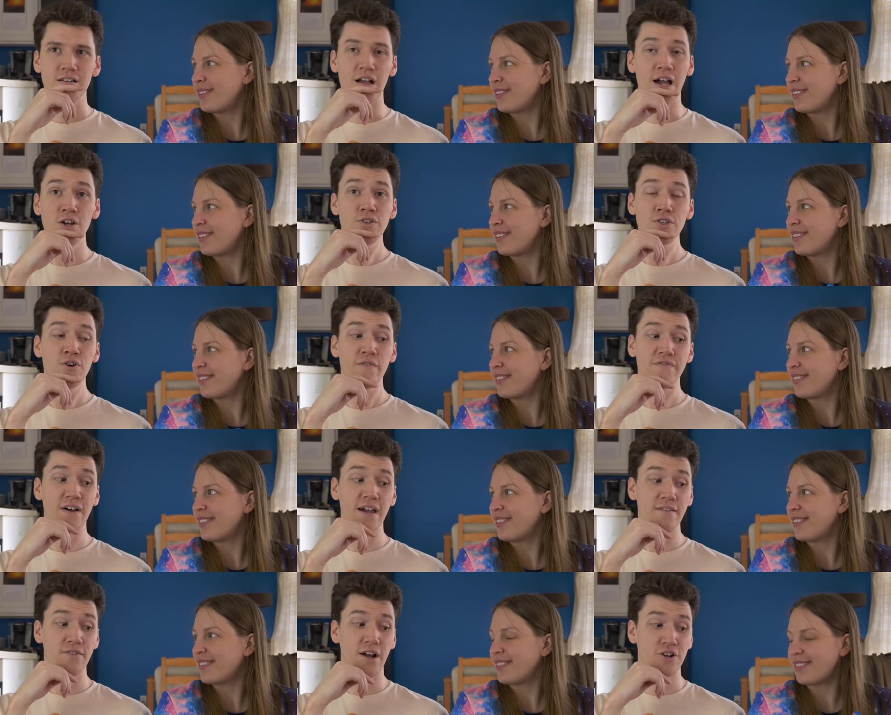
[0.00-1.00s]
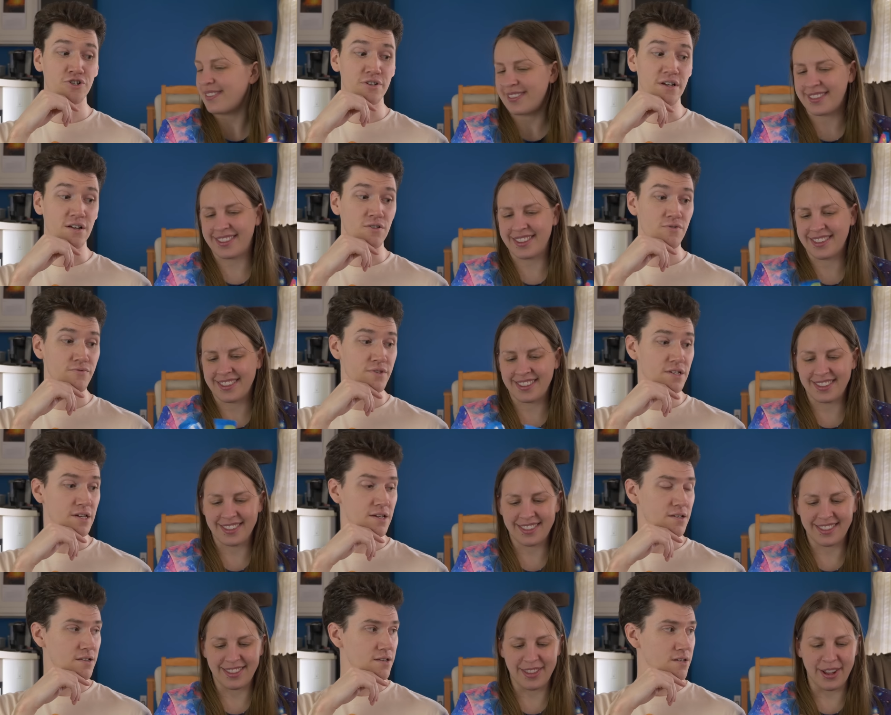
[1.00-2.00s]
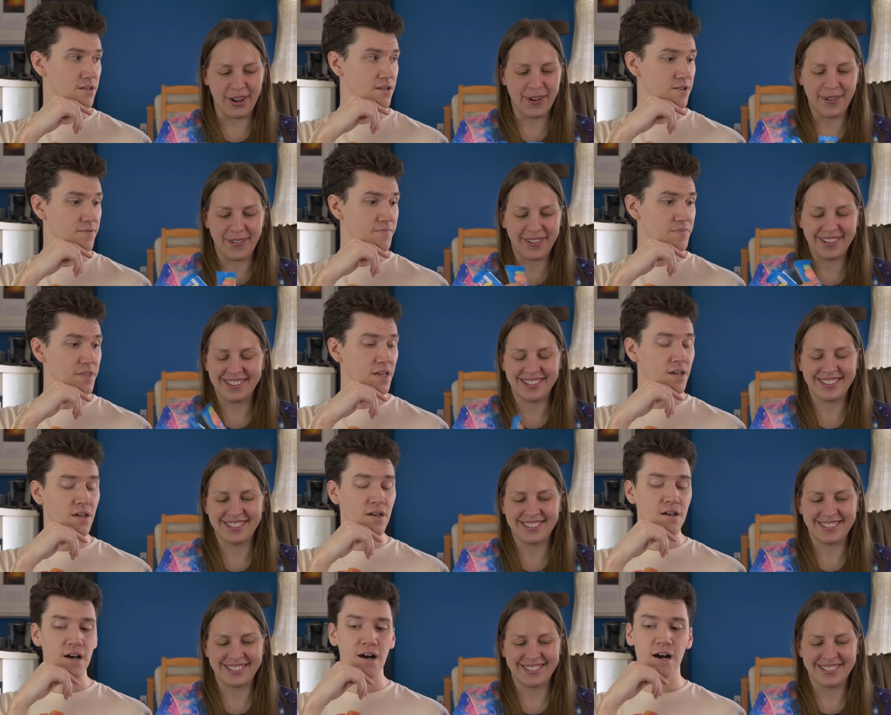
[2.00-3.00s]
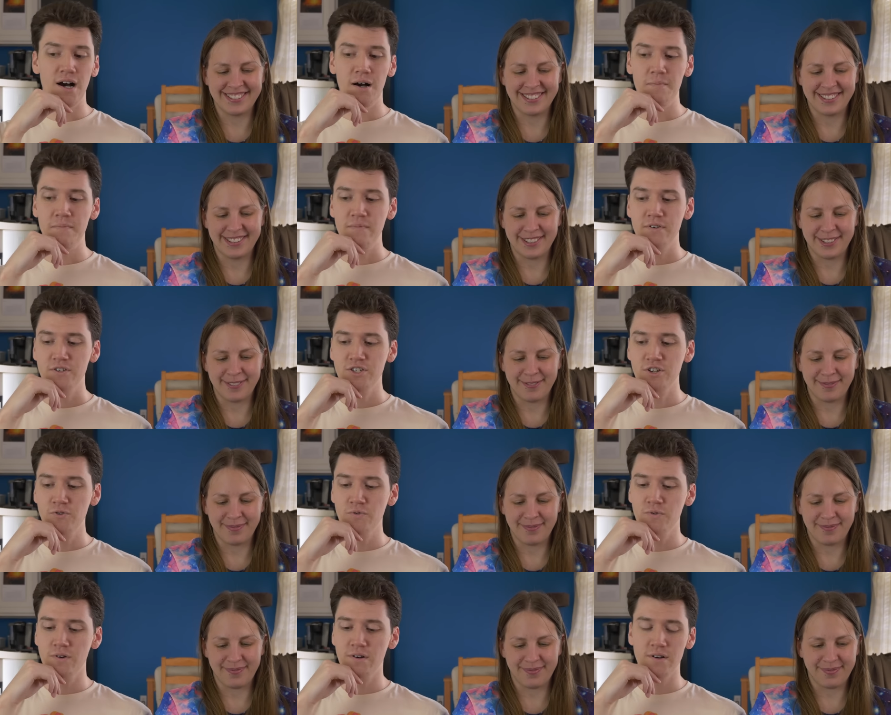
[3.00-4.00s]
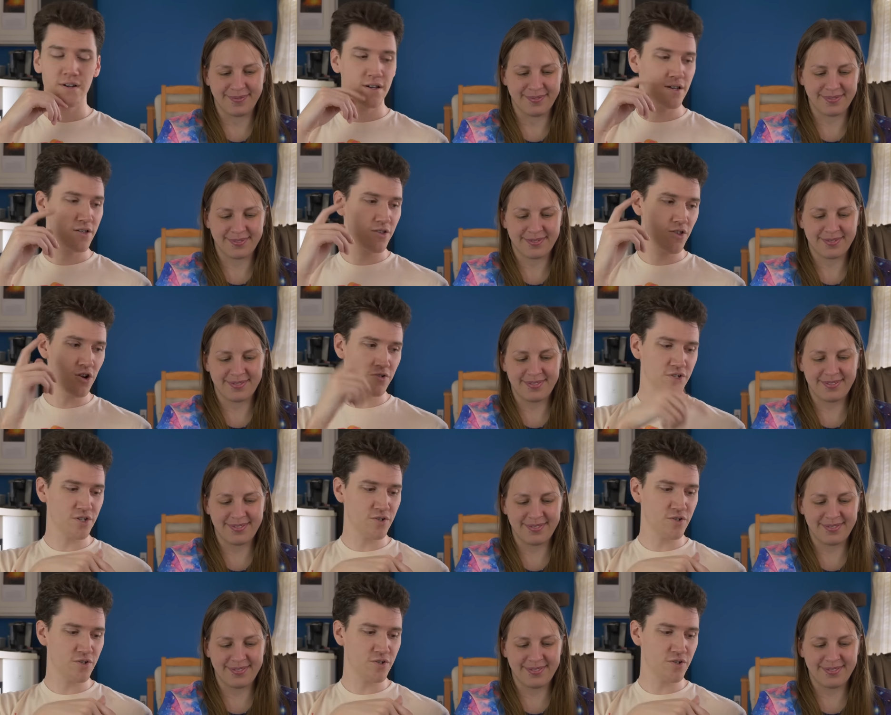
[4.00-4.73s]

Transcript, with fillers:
Speaker 1: I don't know if I ever actually included it. No. Um, so, long